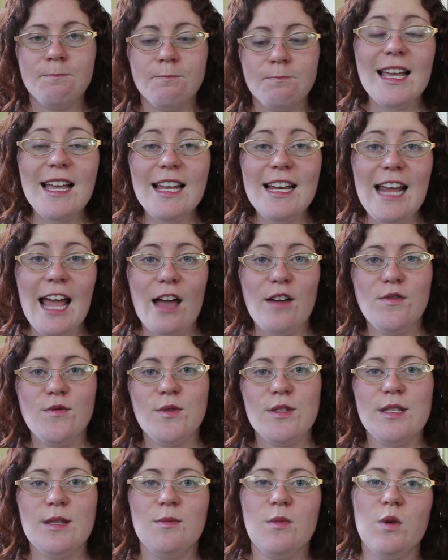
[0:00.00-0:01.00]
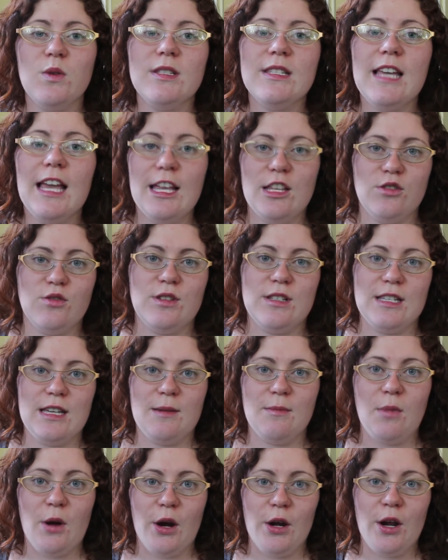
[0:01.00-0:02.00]
The second half was the most
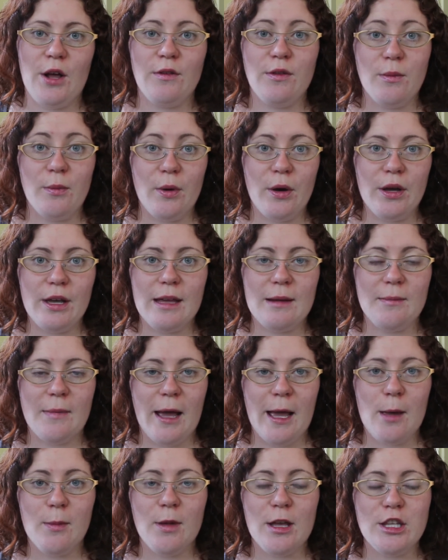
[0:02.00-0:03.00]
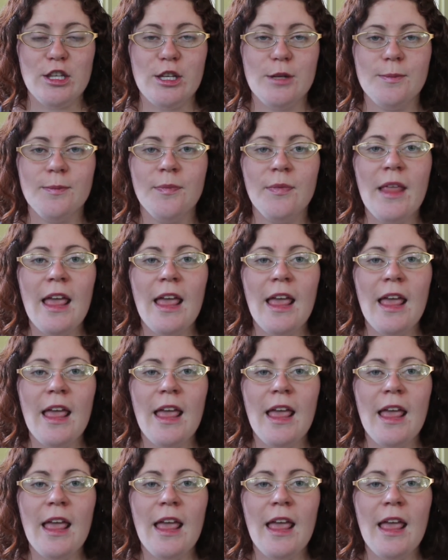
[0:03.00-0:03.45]
interesting part of the book, in my opinion.